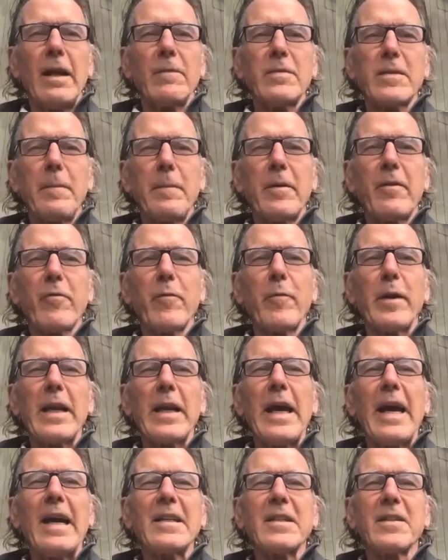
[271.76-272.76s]
someone from
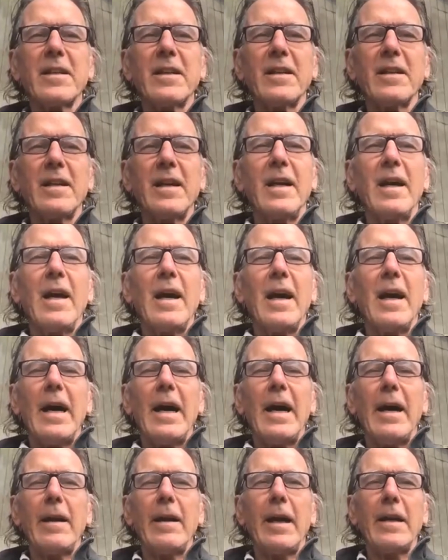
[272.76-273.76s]
Alaska,
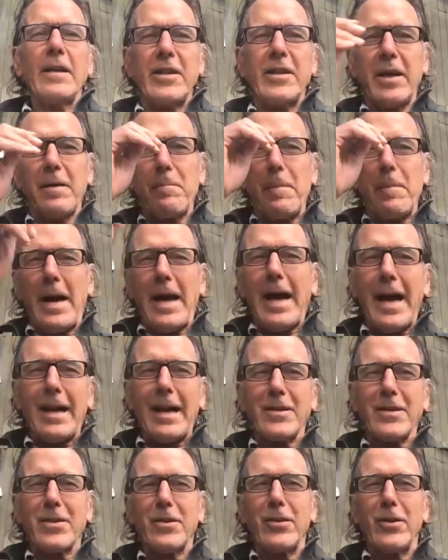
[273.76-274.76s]
I put my hat
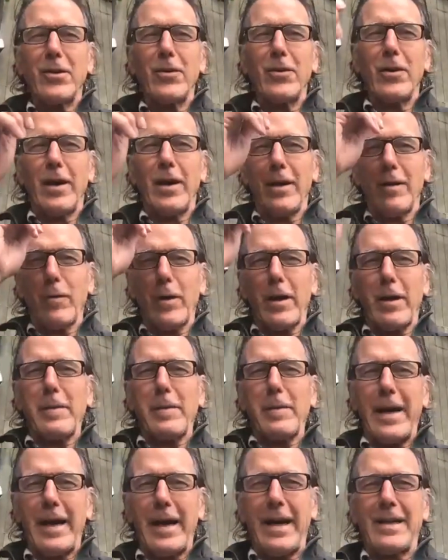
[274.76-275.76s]
to you. I'll wear my
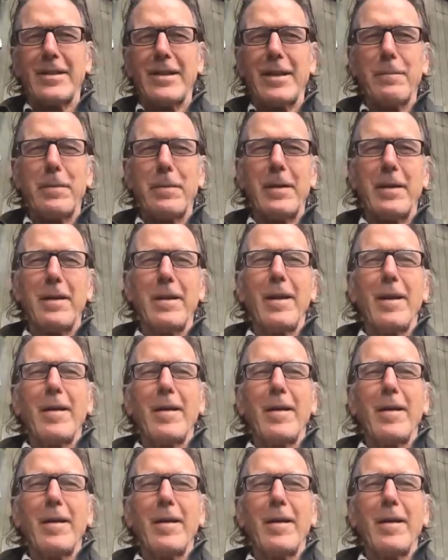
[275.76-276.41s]
hat and tip it.